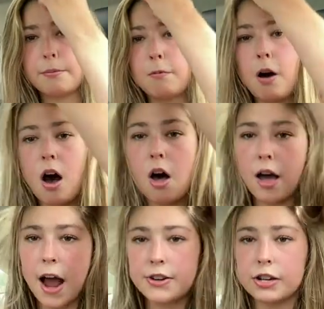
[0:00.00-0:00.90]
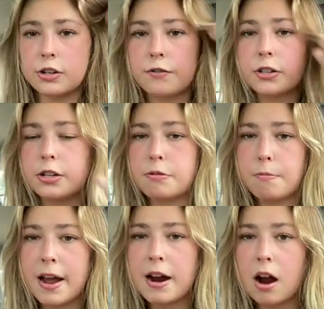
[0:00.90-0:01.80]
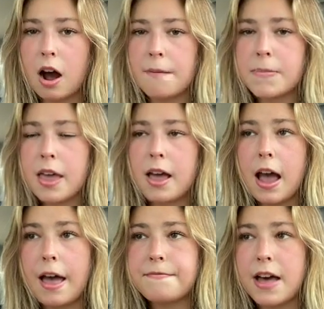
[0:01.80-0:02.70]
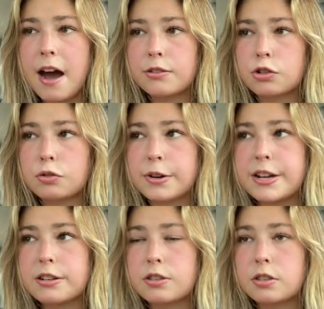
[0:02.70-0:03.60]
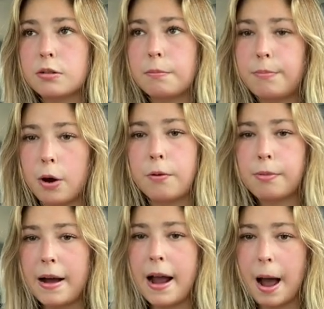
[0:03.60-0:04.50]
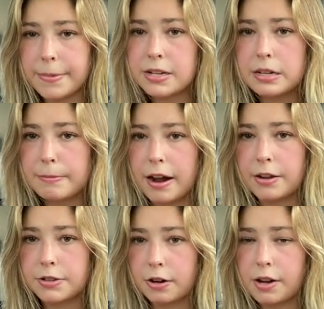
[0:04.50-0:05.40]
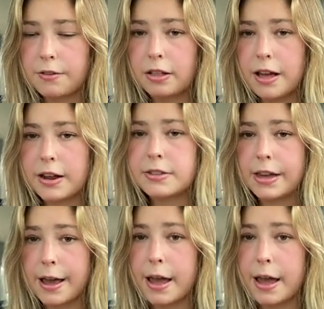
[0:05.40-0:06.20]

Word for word: While I changed over to Humira and that treats both my IBD, my ulcerative colitis,